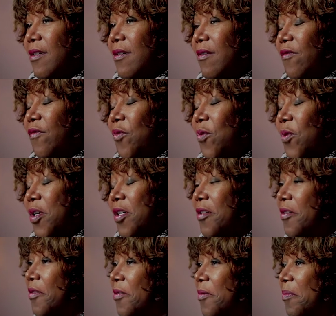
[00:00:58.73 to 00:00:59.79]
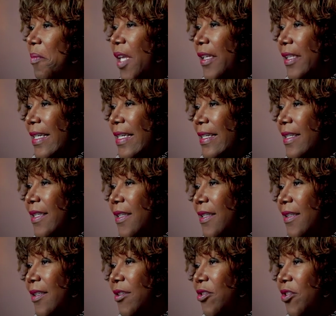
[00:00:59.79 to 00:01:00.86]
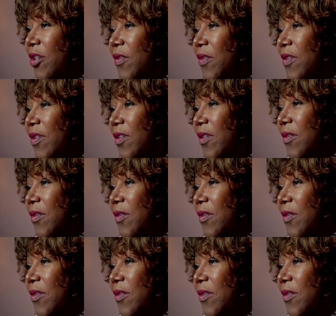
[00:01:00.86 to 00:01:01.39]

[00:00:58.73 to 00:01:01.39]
4 black kids chosen to